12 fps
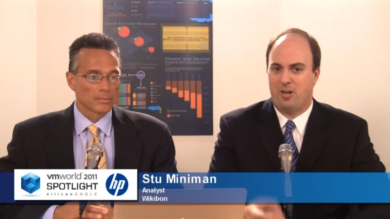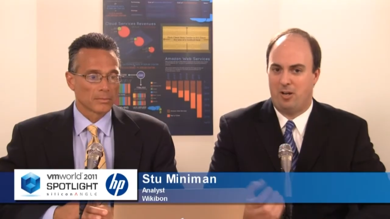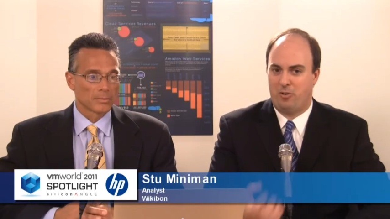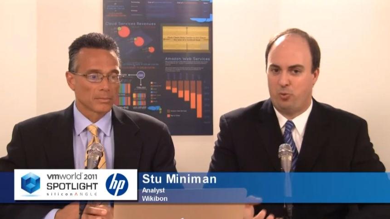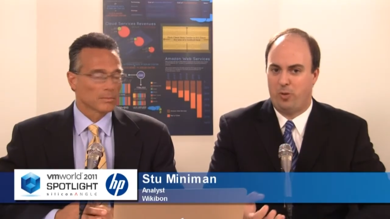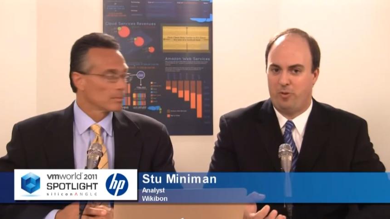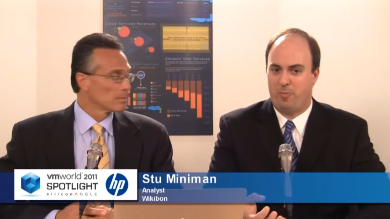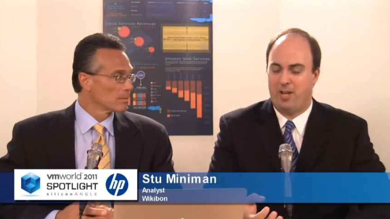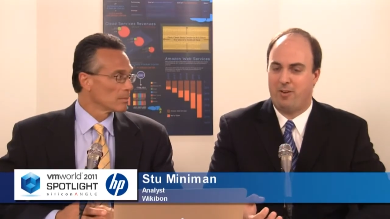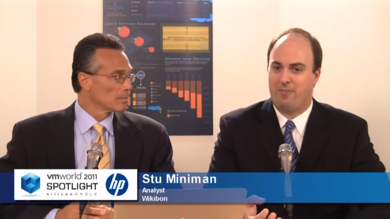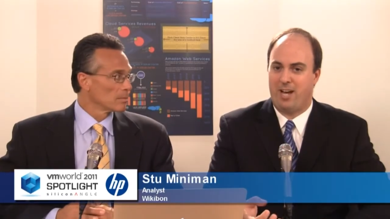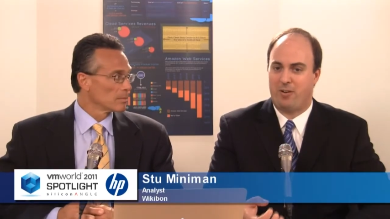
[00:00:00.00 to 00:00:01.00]
Speaker 1: uh, switch
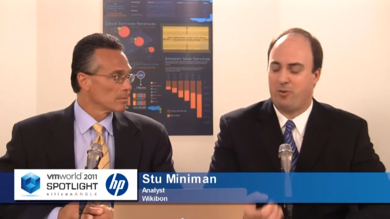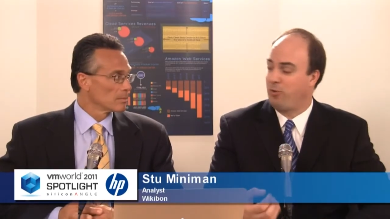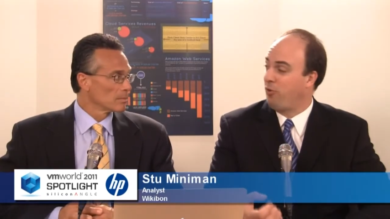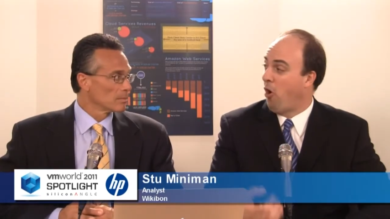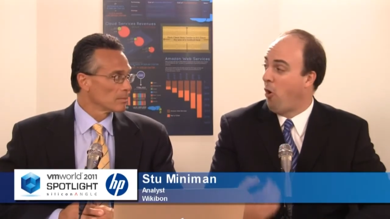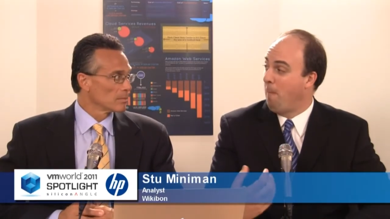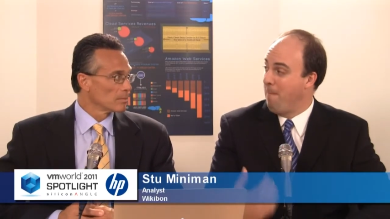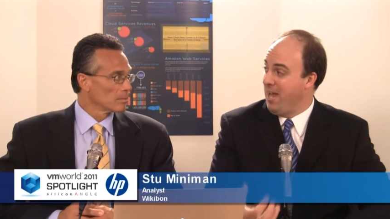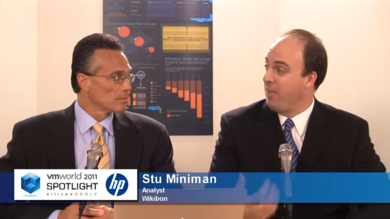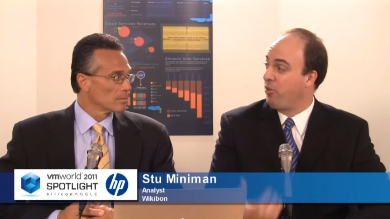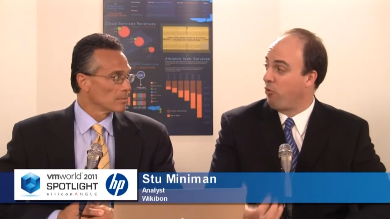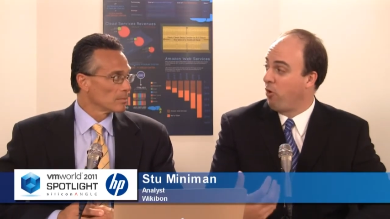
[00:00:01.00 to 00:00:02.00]
manufacturers all
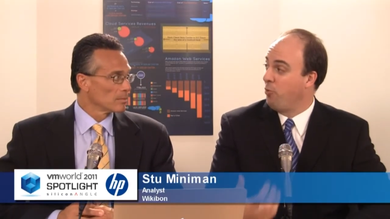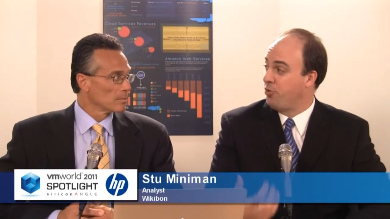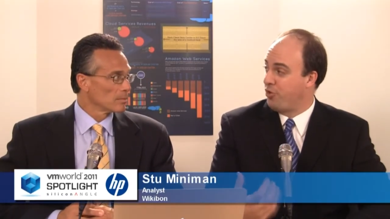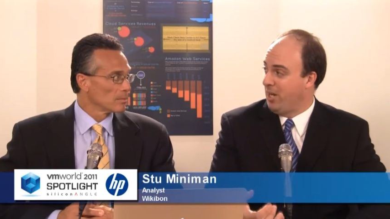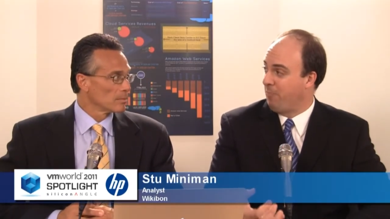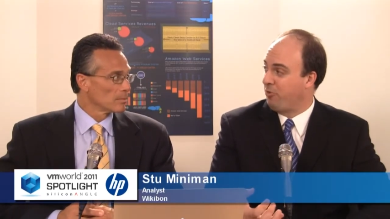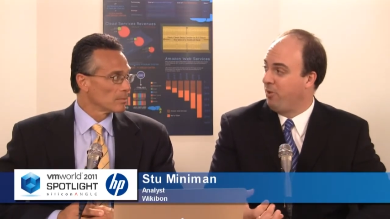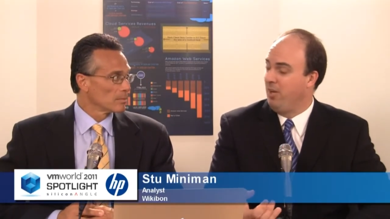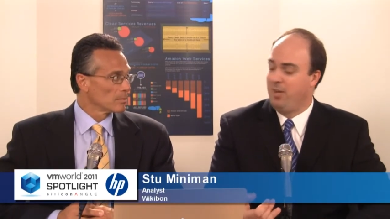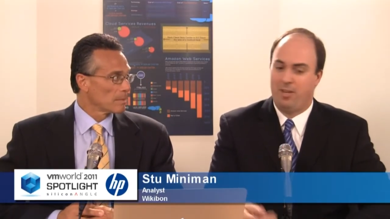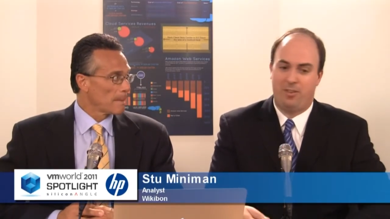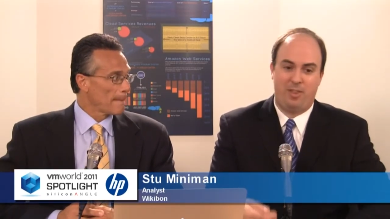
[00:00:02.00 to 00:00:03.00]
made their own chips
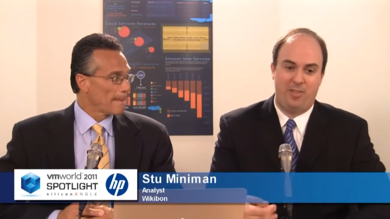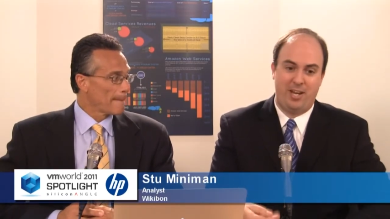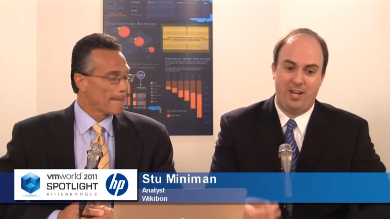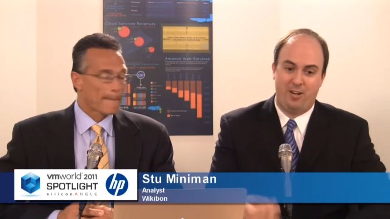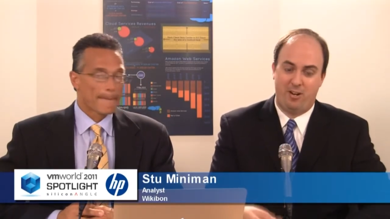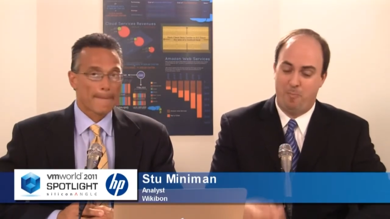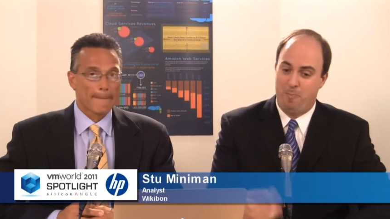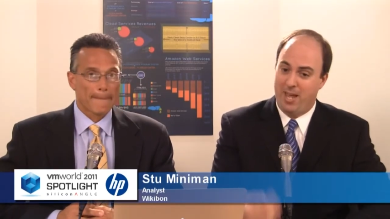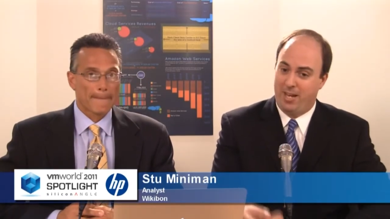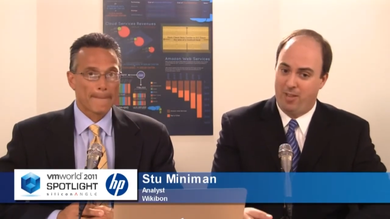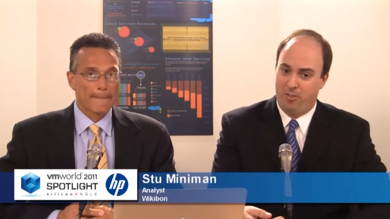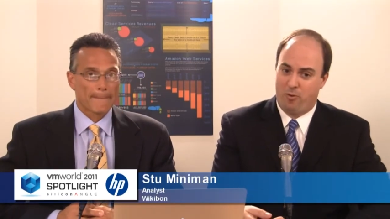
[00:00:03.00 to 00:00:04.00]
that they needed to
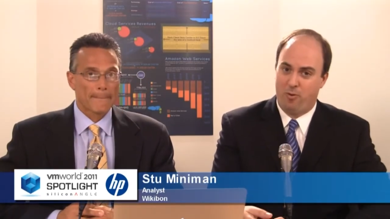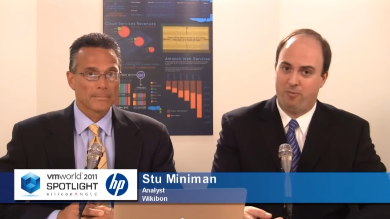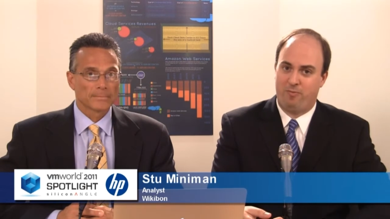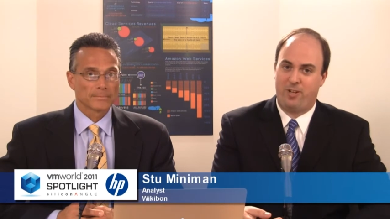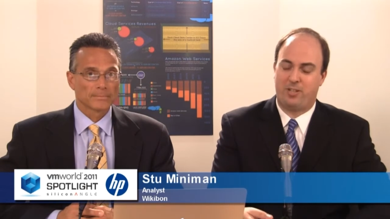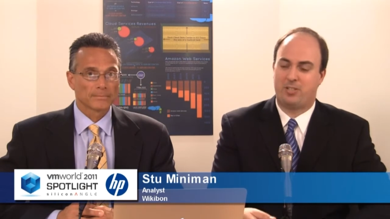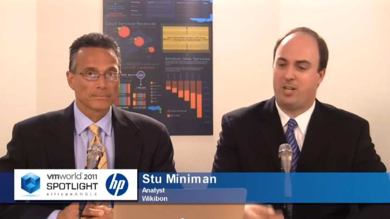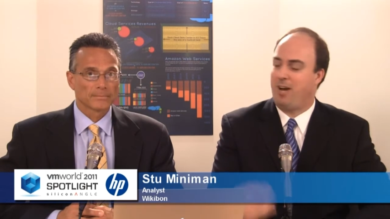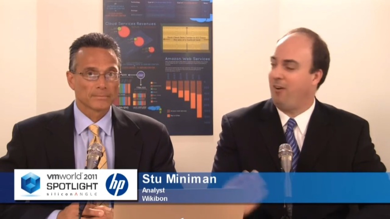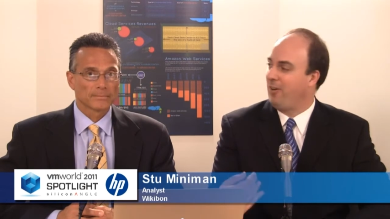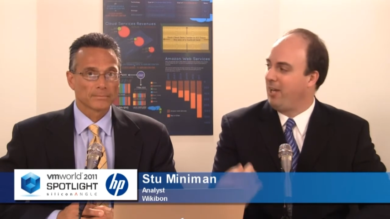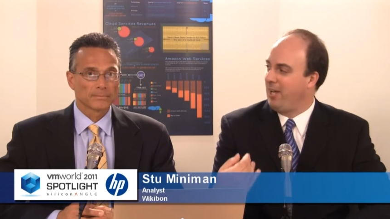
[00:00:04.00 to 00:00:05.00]
bake in their own
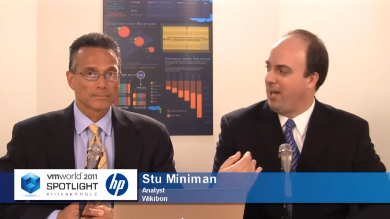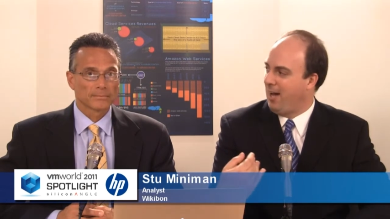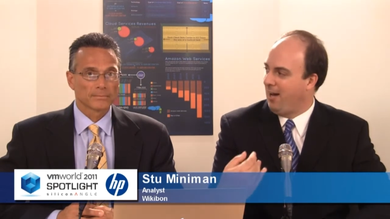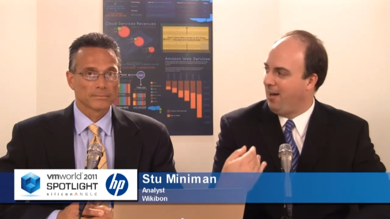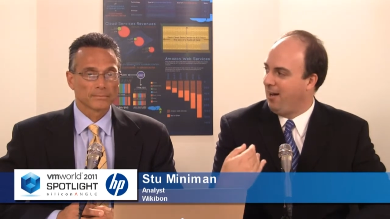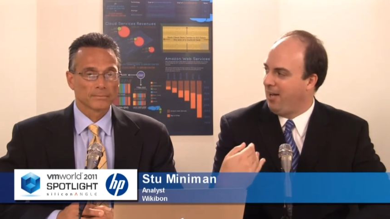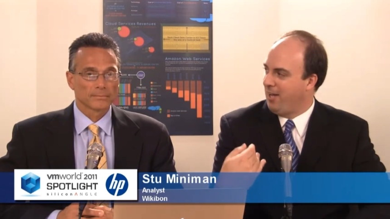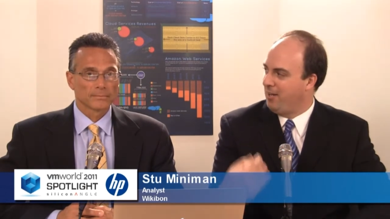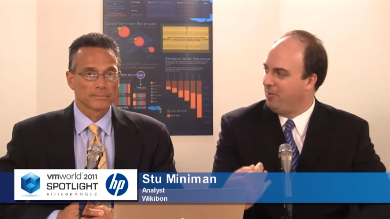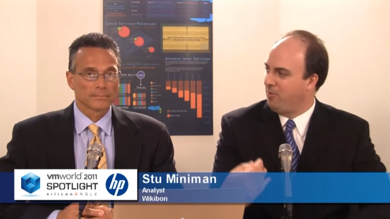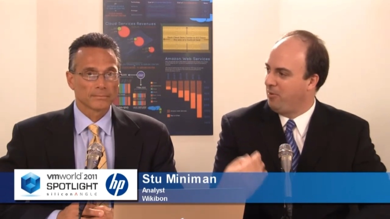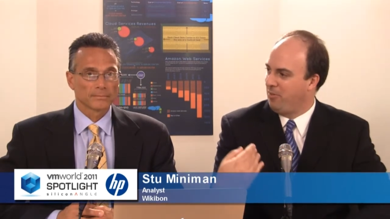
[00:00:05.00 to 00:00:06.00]
functionality uh,
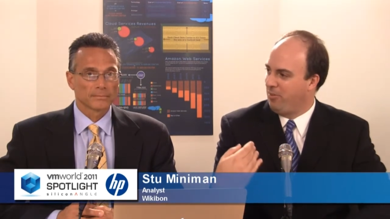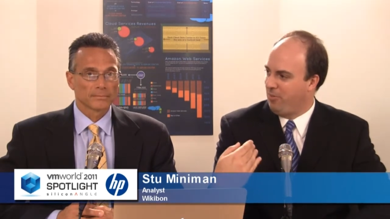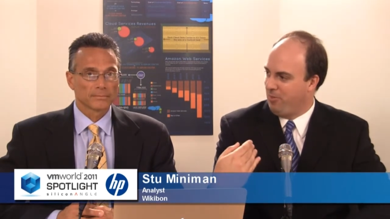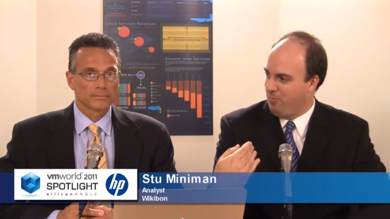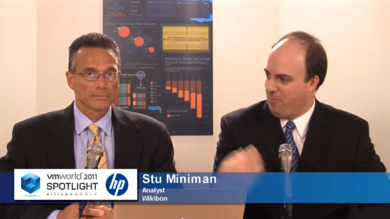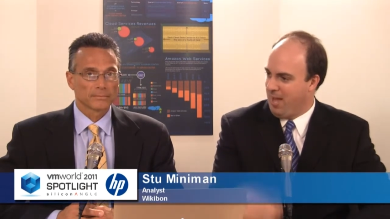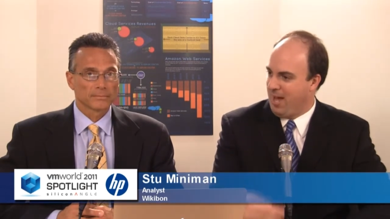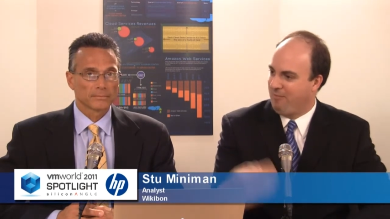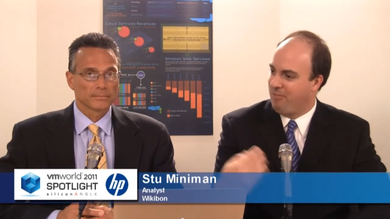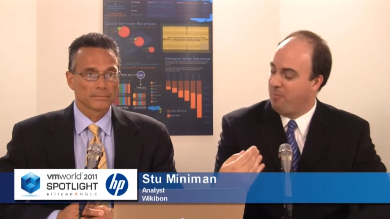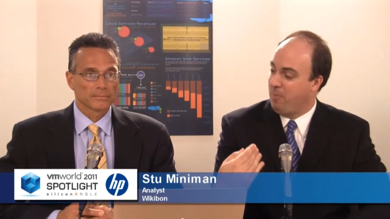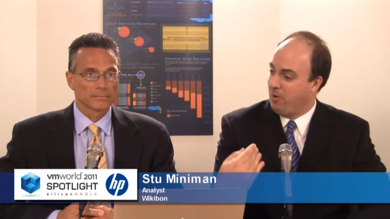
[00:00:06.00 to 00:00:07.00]
and have
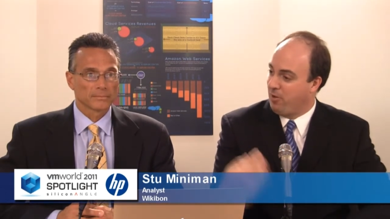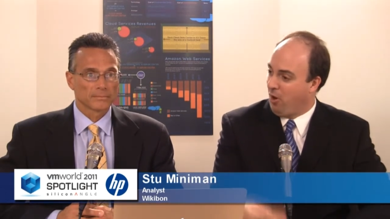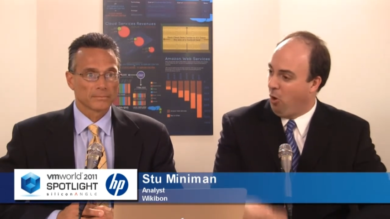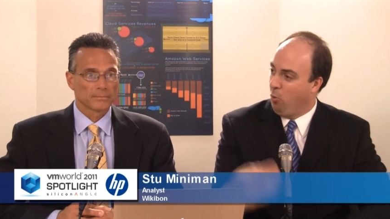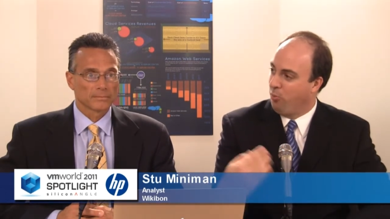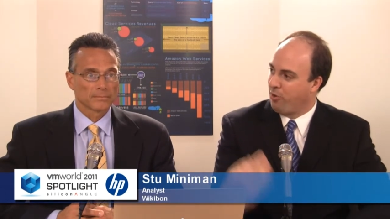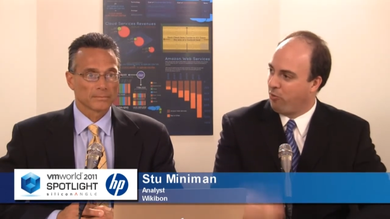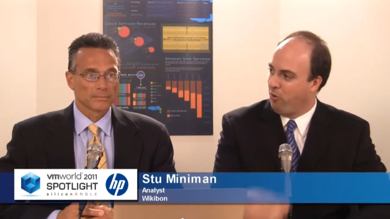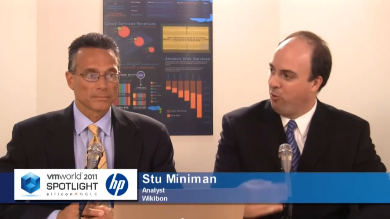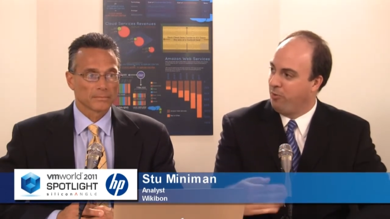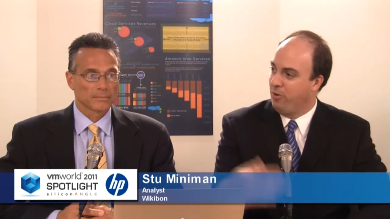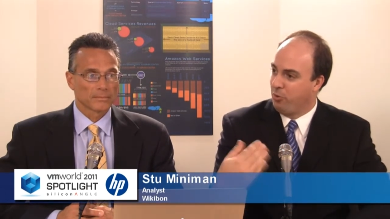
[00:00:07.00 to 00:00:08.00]
them own their
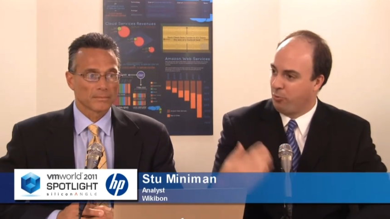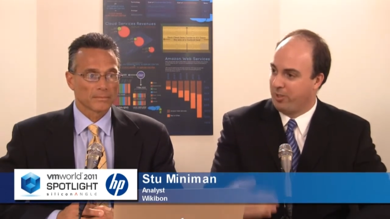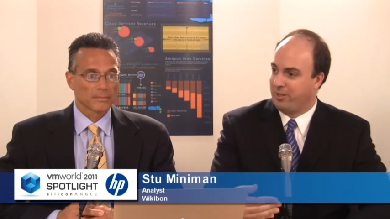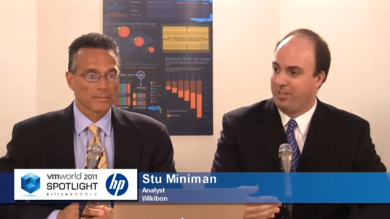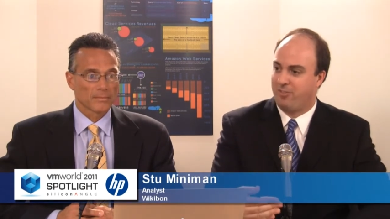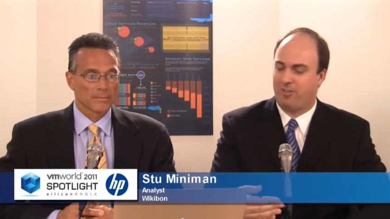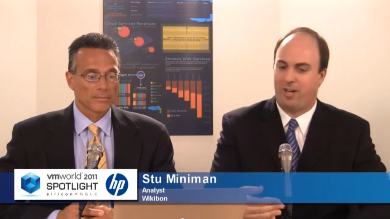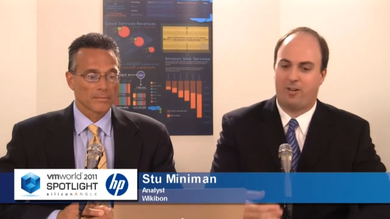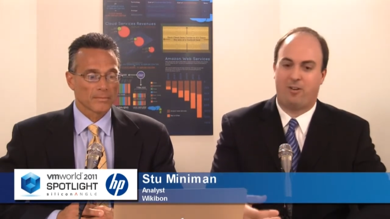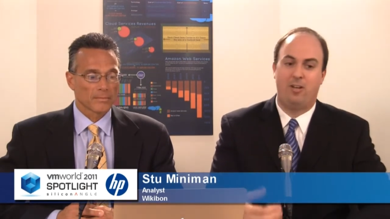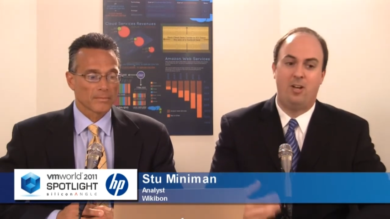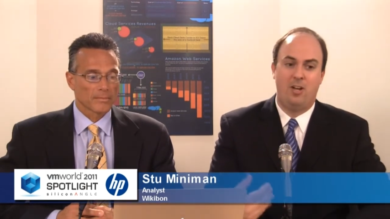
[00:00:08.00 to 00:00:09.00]
own release
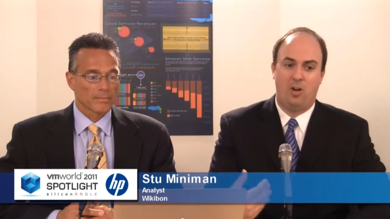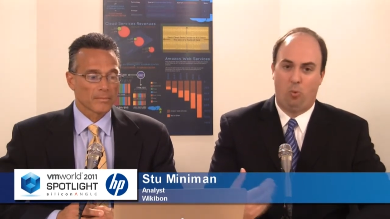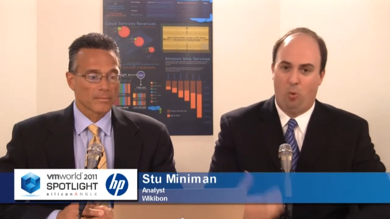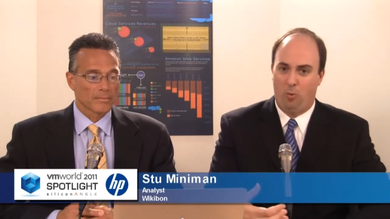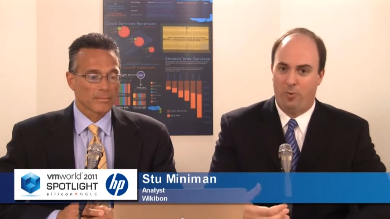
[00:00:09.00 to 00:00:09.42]
cycle. What